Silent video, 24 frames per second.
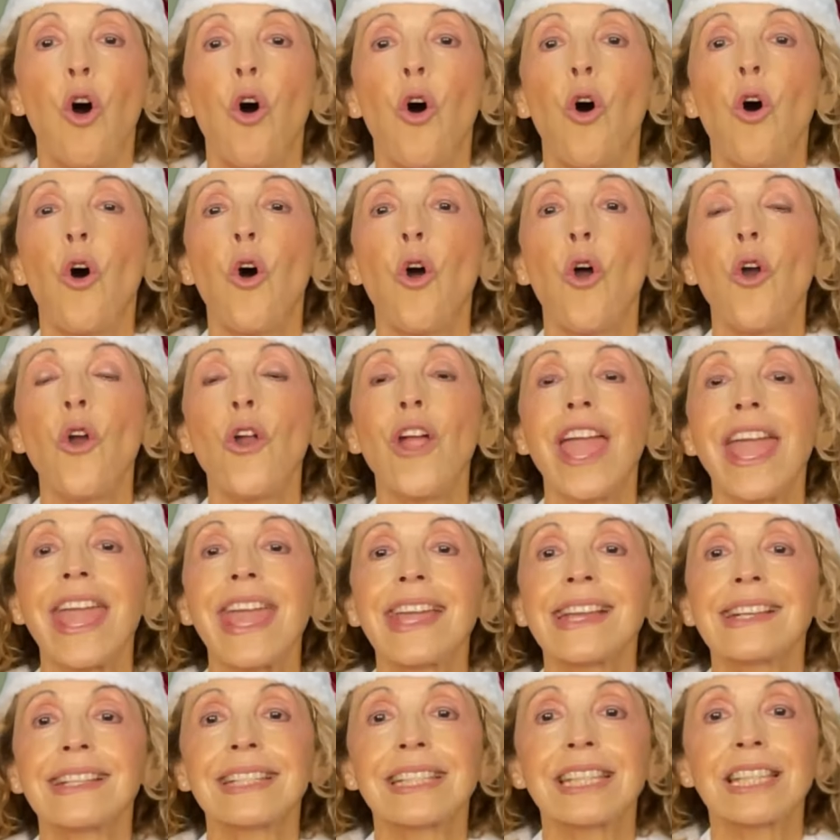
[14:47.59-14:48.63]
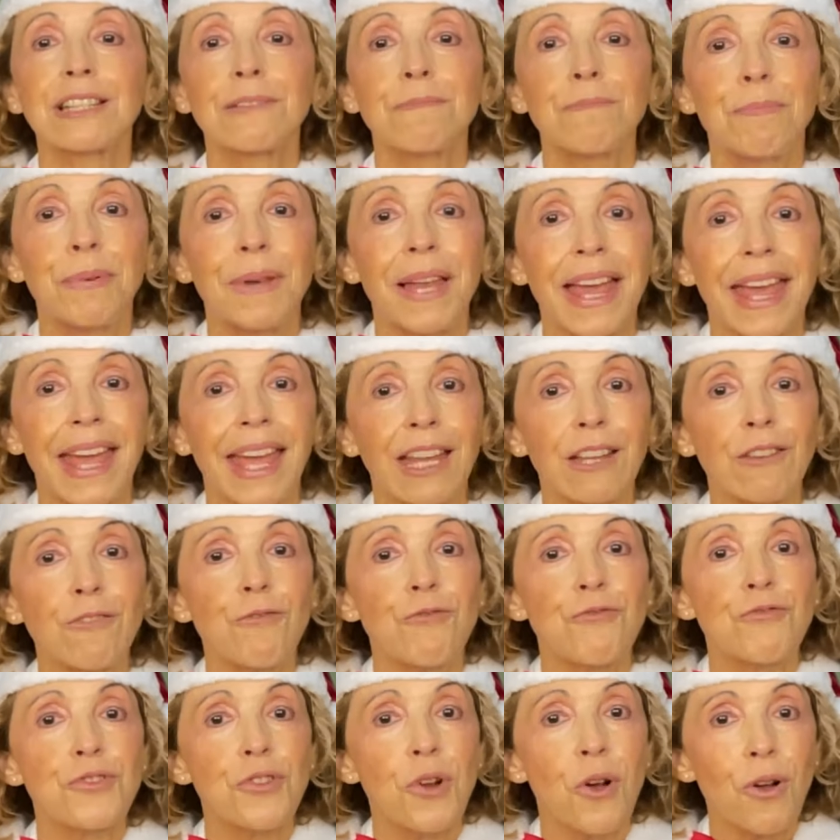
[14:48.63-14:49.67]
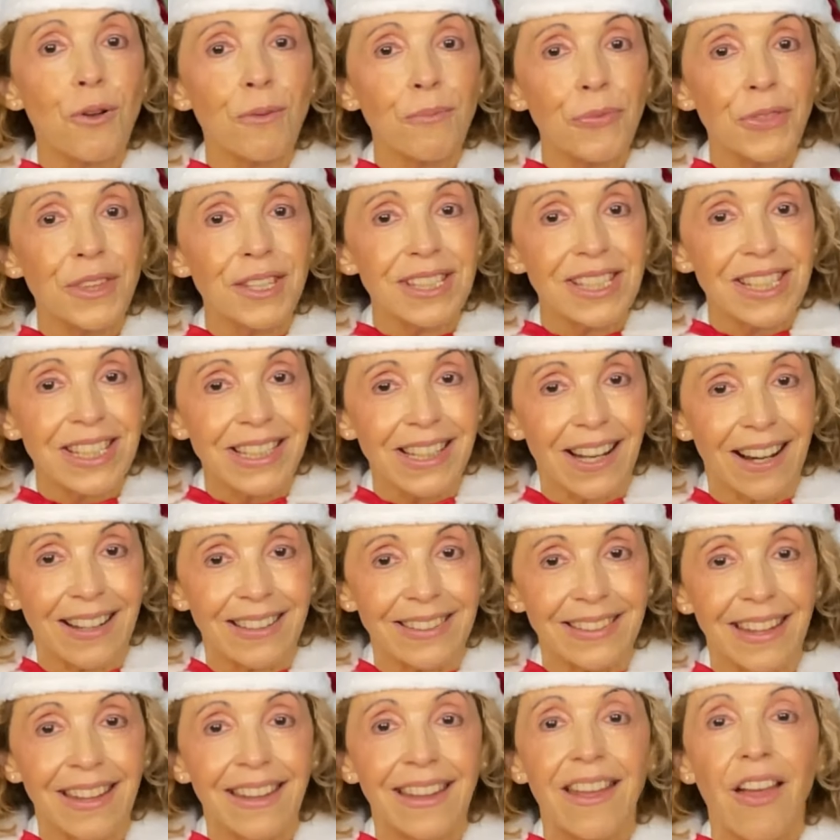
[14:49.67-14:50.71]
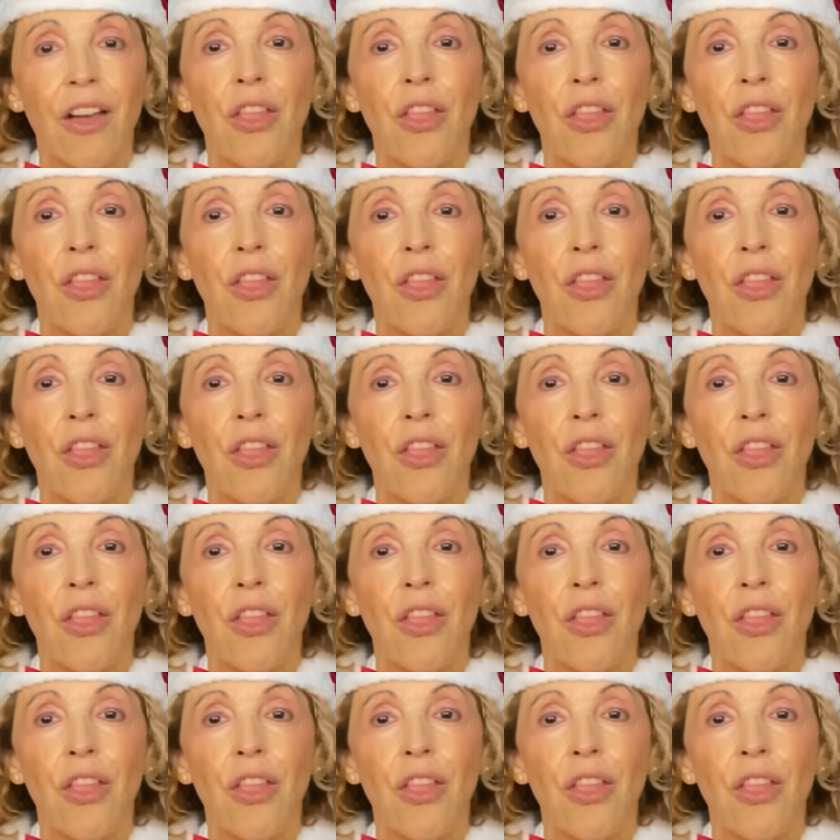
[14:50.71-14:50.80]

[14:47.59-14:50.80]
or explain from the start